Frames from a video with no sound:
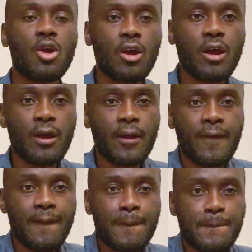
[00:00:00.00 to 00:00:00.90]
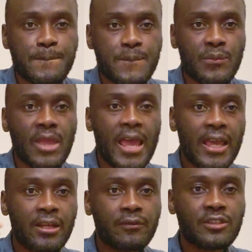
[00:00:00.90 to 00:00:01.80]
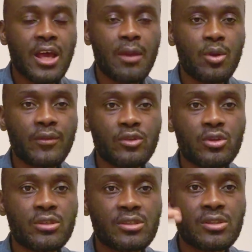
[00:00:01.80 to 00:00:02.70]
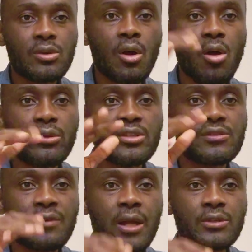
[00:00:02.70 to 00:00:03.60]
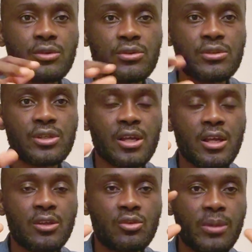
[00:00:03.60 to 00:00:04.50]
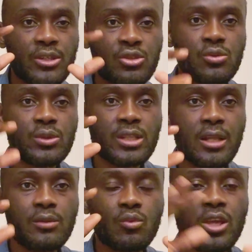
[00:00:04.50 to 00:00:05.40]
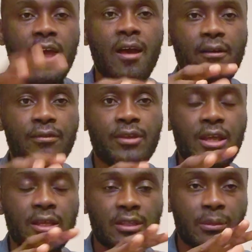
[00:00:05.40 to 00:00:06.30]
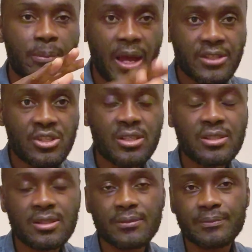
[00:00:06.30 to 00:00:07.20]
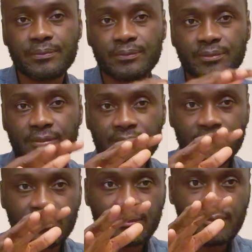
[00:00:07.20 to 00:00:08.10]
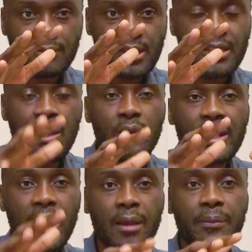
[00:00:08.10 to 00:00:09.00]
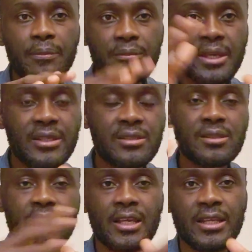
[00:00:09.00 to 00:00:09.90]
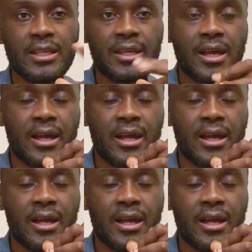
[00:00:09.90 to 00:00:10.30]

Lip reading: ahead of time, we have to consider all these factors to make sure that we have the budget that will help meet any